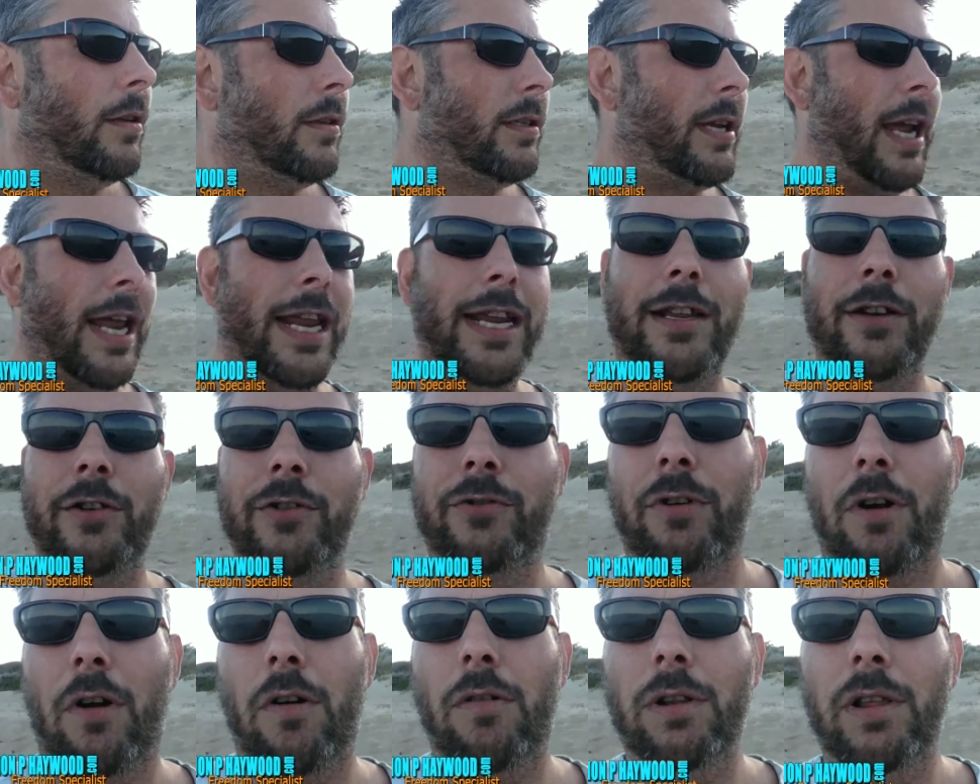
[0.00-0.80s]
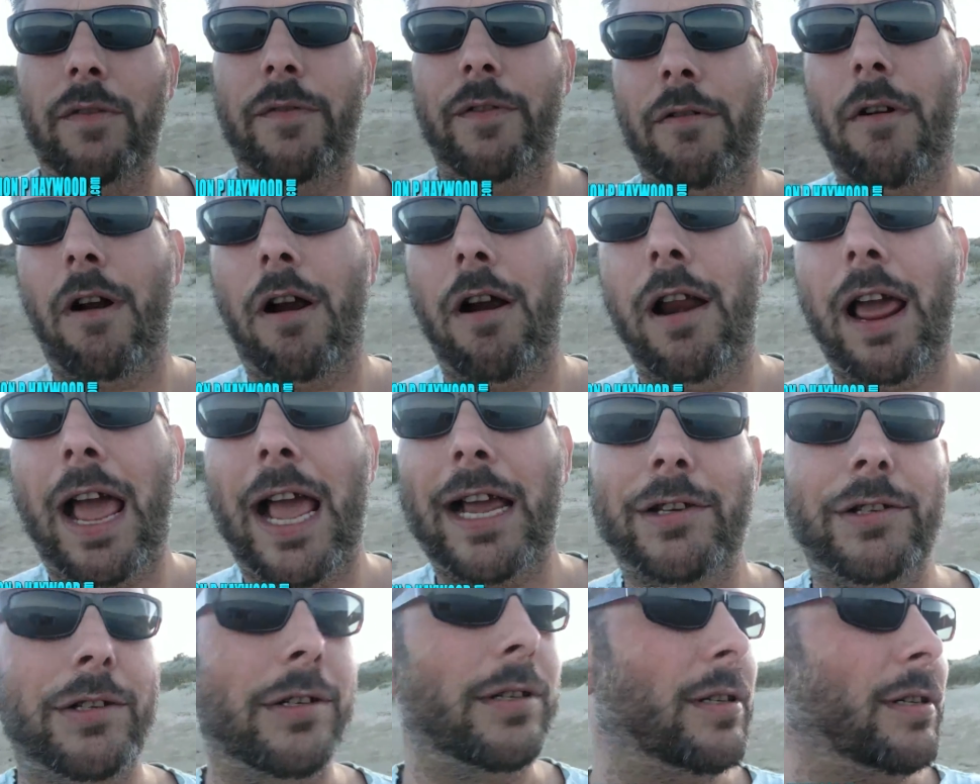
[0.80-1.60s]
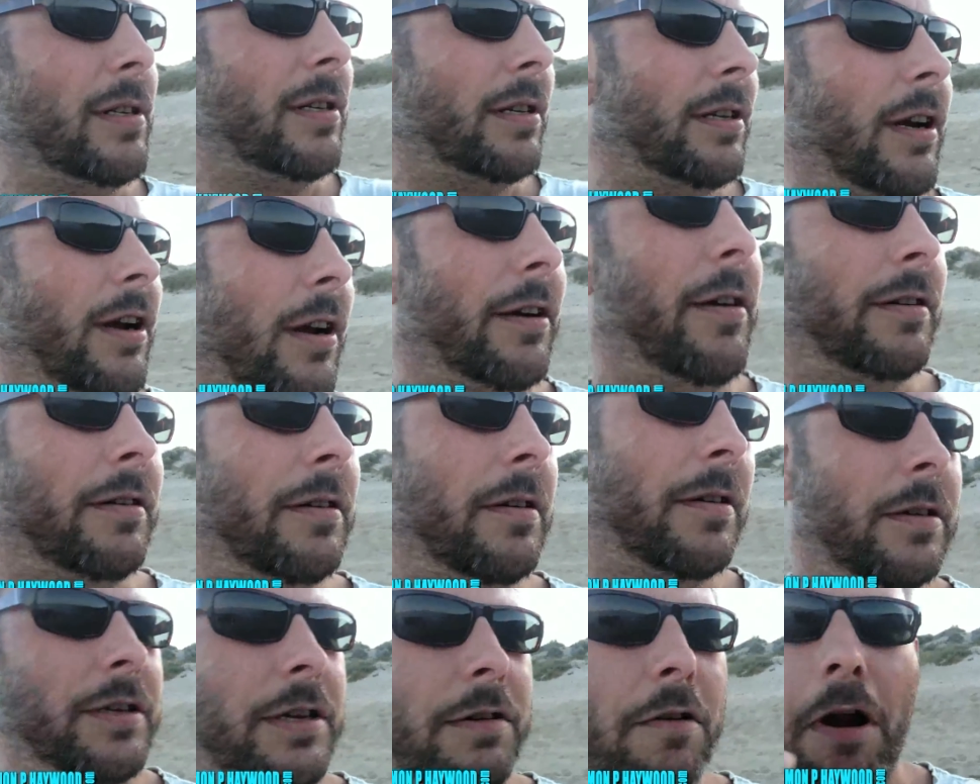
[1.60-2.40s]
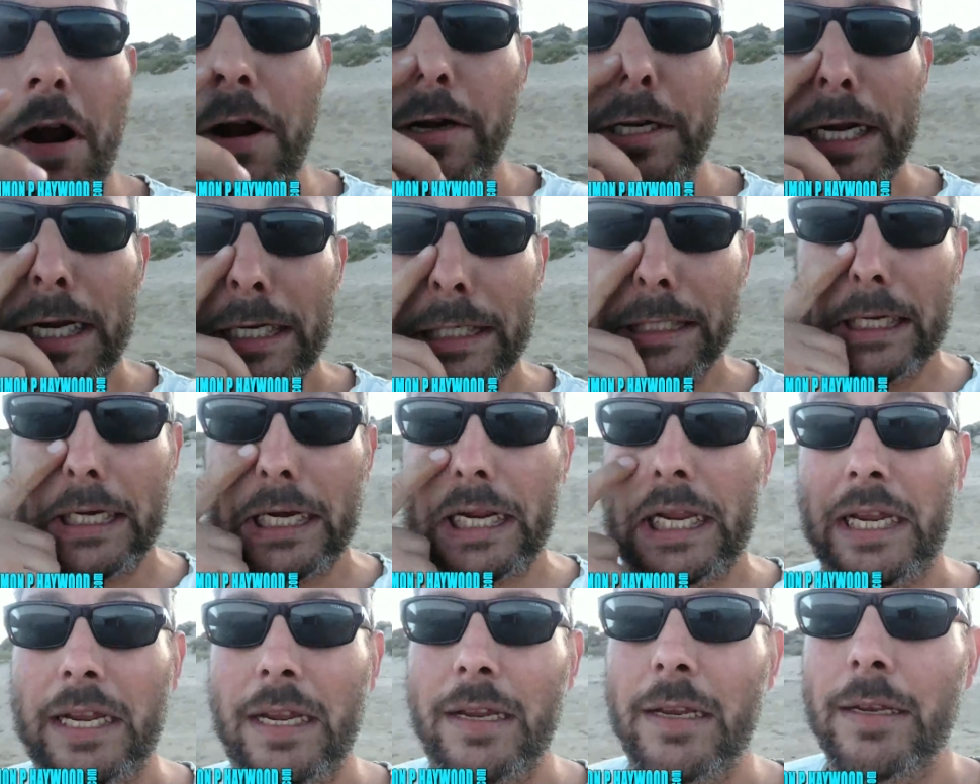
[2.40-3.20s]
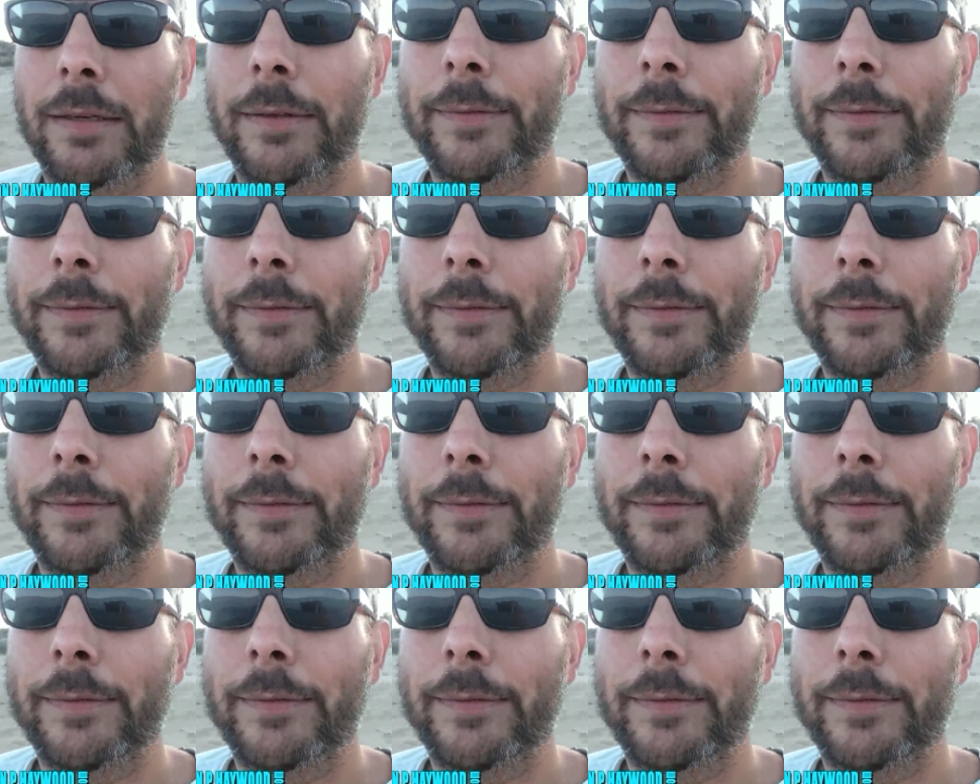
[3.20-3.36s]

take control of your own actions, you know, your own destiny.